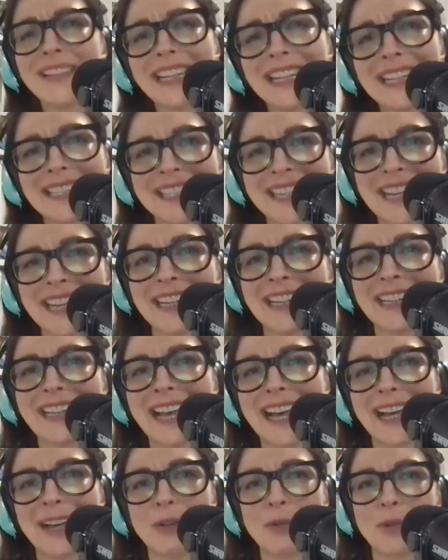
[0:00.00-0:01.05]
Take
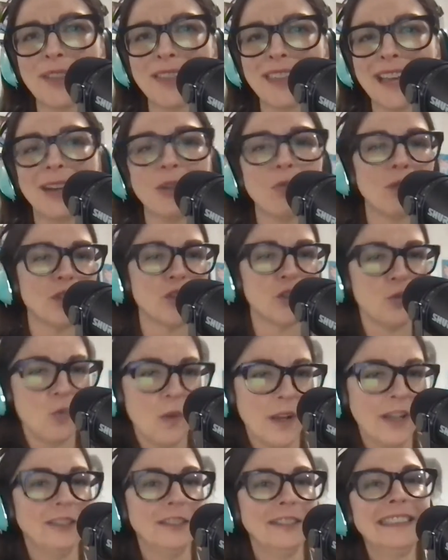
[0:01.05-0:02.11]
with that what you
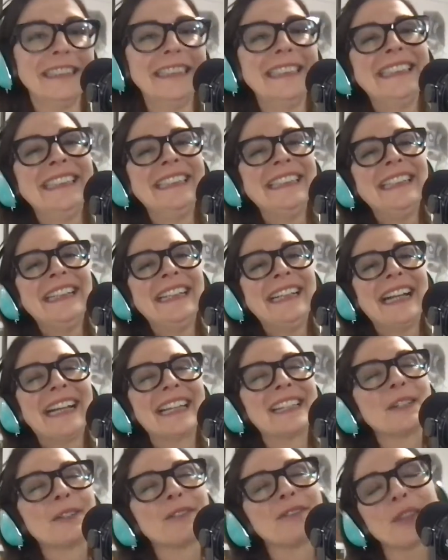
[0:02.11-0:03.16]
will.
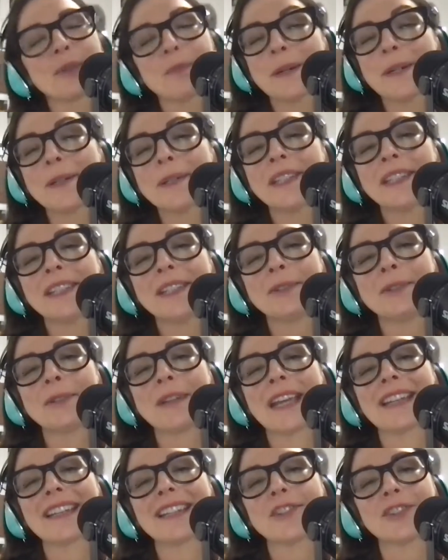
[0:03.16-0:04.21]
And so, for the person who
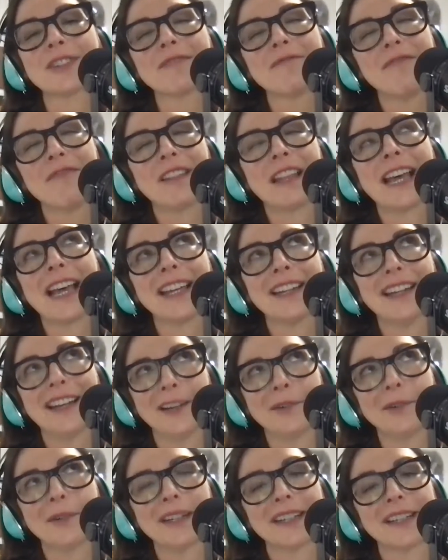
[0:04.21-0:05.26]
gets just flat
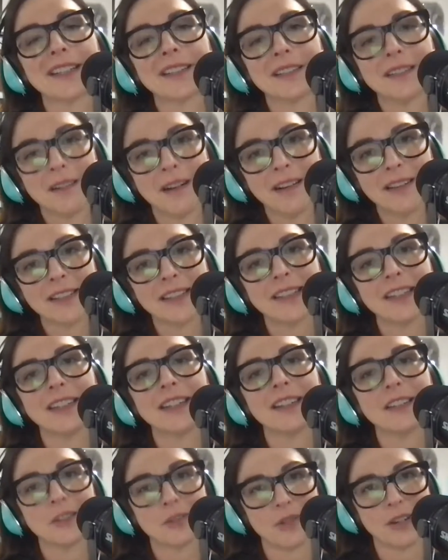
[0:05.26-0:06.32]
out exhausted
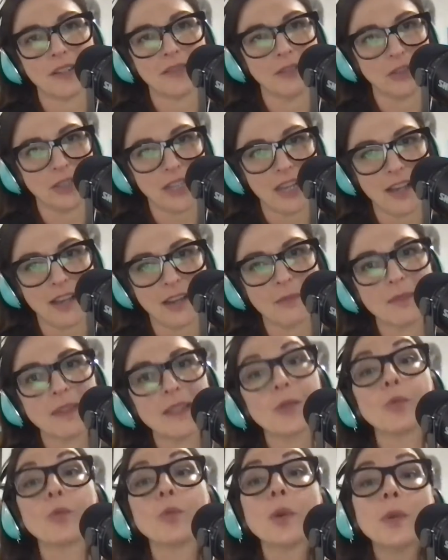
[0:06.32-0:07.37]
in stressful times,
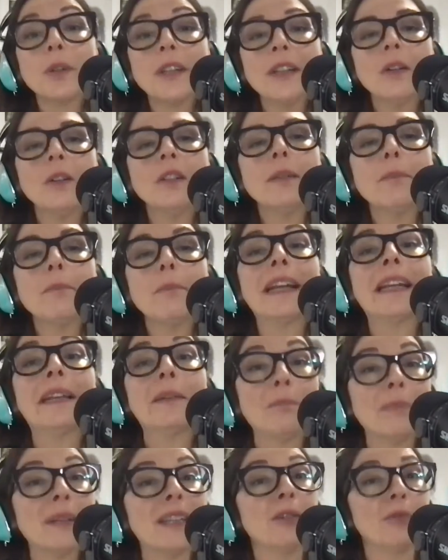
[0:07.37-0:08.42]
rhodiola might
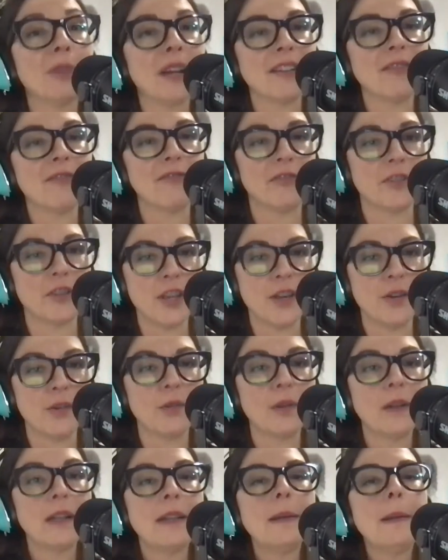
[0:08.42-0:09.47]
be right for you.